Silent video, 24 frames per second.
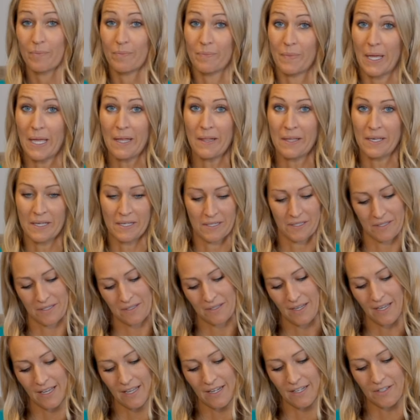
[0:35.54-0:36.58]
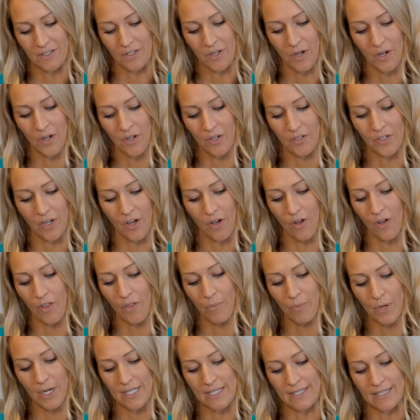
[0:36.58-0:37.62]
aliens, and it's called All the
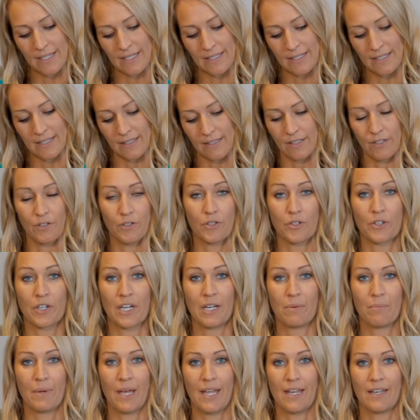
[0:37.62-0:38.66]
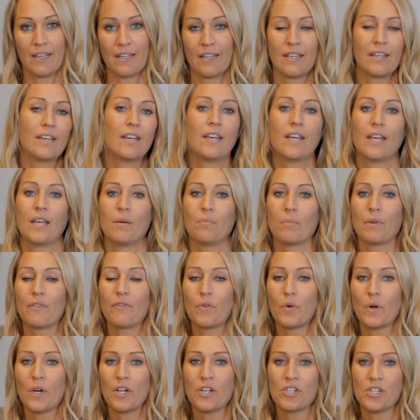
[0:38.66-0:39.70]
President's Little Green Men.
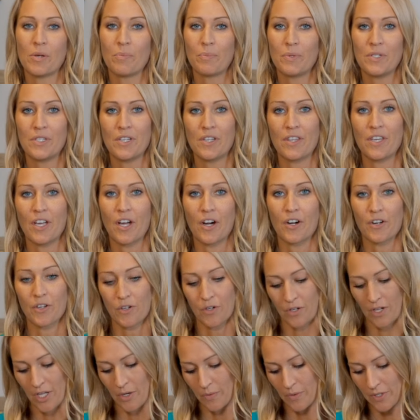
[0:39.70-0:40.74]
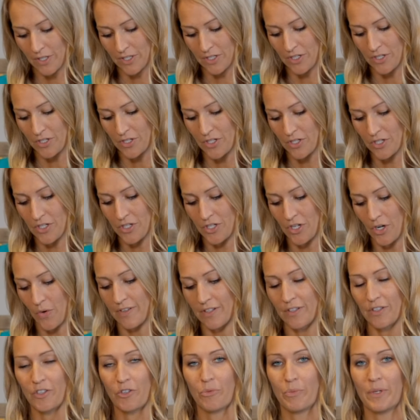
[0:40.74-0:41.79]
Before I jump into the article, I wanted to just show
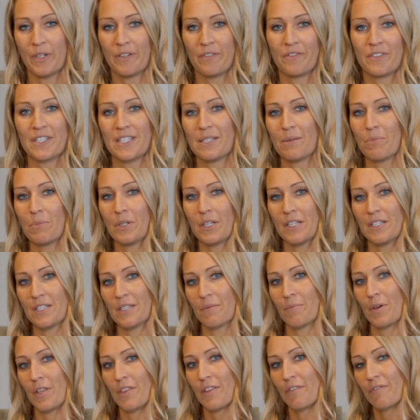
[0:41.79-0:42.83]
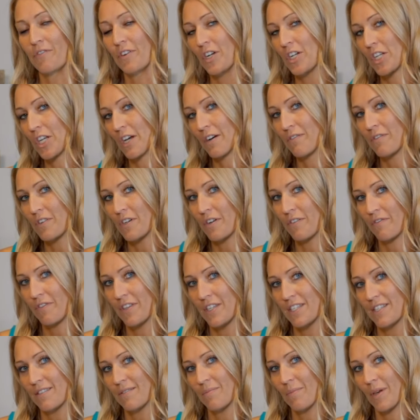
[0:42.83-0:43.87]
a little bit of symbolism on the front cover of
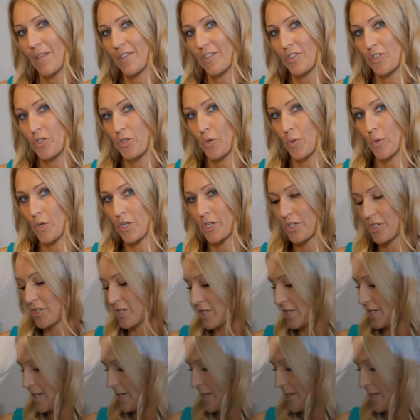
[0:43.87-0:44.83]
this month's George.